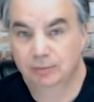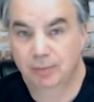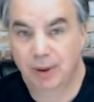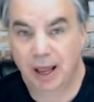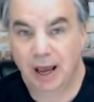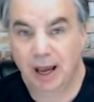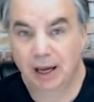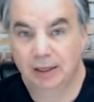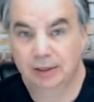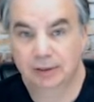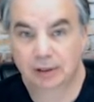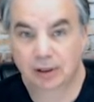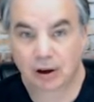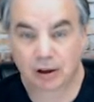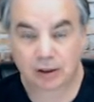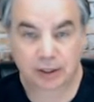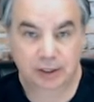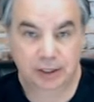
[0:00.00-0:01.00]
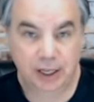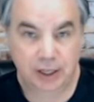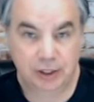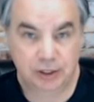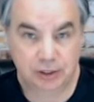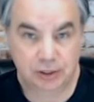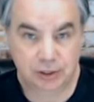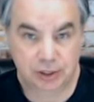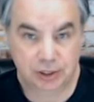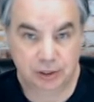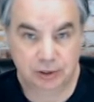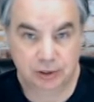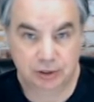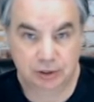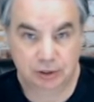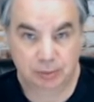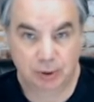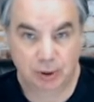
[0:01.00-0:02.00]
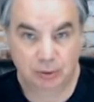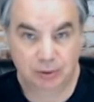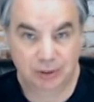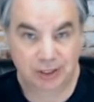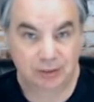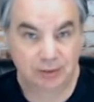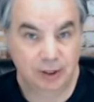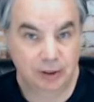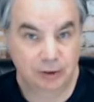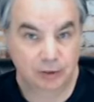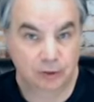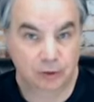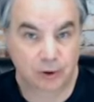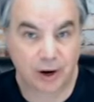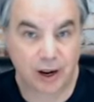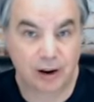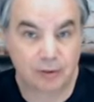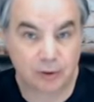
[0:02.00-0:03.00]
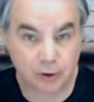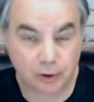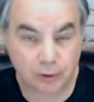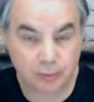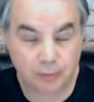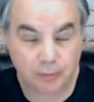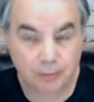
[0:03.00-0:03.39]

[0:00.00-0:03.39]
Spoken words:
bad connotations because it's about living forever.